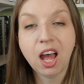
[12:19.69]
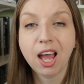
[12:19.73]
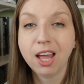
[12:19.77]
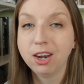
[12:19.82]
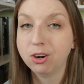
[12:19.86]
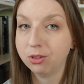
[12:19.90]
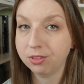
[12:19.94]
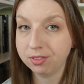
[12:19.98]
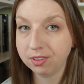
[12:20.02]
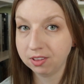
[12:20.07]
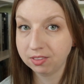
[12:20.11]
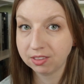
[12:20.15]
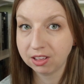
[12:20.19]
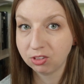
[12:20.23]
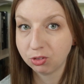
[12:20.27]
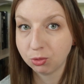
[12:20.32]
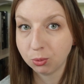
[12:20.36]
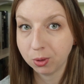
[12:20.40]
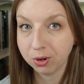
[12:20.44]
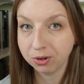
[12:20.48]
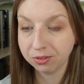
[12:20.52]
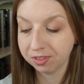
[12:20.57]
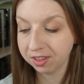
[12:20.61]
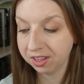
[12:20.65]
I don't think that's
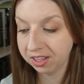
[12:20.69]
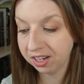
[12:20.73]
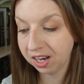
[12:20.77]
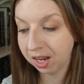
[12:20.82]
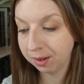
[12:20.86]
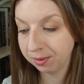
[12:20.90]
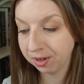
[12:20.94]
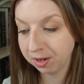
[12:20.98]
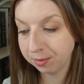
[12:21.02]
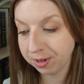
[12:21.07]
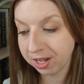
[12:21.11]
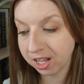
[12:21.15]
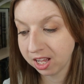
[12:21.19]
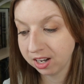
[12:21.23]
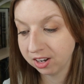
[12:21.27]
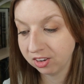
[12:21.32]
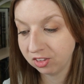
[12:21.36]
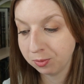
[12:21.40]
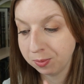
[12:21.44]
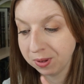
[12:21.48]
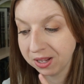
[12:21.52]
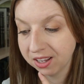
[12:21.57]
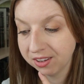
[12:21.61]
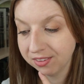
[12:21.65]
worth it, I'm gonna be
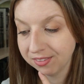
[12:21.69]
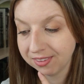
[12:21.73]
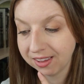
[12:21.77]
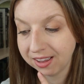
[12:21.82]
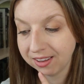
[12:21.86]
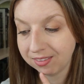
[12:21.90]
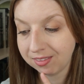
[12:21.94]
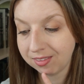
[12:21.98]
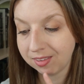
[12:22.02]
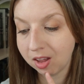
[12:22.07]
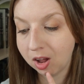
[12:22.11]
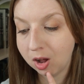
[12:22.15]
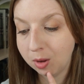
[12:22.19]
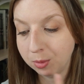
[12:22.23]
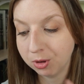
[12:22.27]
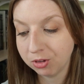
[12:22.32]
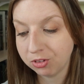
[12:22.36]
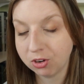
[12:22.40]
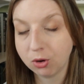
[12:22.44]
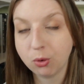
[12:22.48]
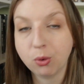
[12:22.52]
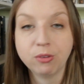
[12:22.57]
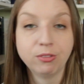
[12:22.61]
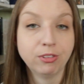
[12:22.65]
honest, because that's
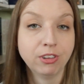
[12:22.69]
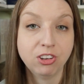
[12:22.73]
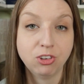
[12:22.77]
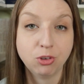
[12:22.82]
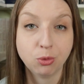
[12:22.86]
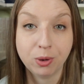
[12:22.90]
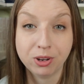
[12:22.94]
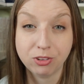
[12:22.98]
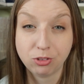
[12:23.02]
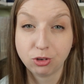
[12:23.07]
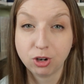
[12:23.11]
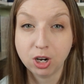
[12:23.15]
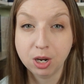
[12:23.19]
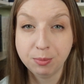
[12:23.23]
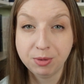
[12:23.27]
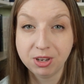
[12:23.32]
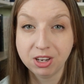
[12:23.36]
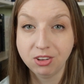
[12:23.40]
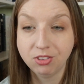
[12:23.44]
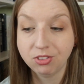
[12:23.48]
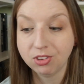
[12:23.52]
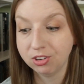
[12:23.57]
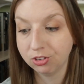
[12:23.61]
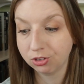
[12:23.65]
almost equivalent to what Scribd is,